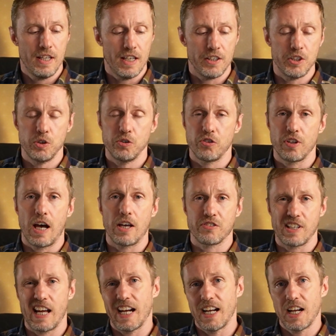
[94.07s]
and uses that as an
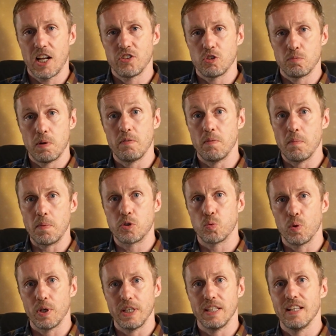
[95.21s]
anchor to pivot
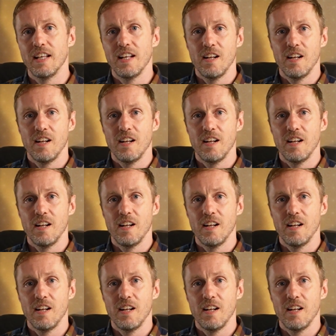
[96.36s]
between